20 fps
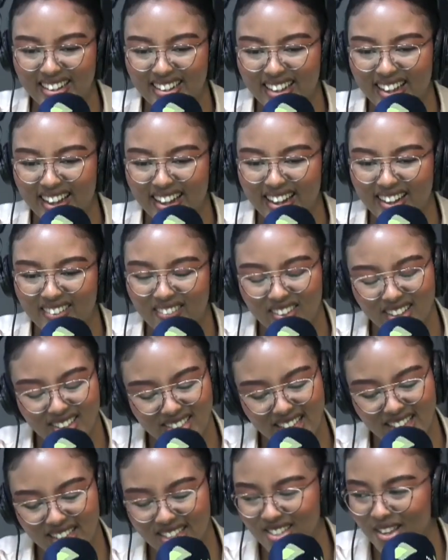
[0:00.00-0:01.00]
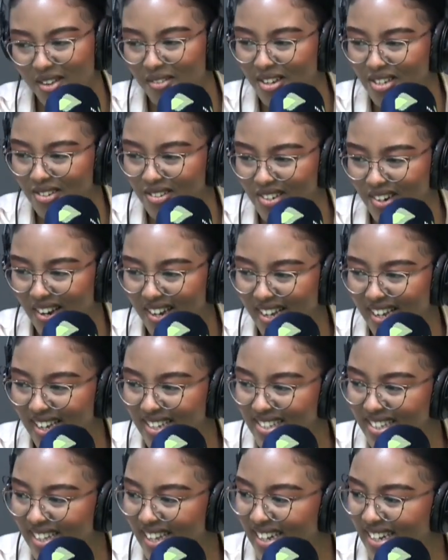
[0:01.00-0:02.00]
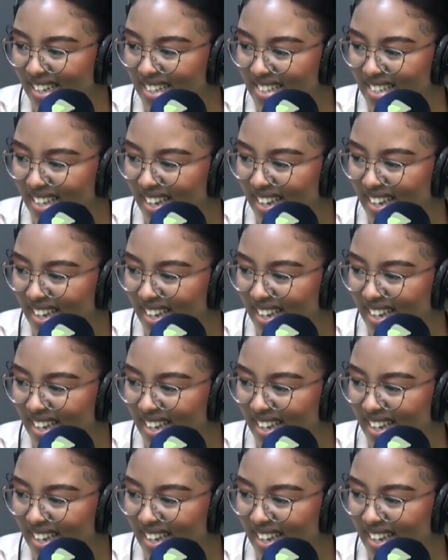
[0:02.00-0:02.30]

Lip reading: Yeah. Well, thank you so much for joining us, ladies.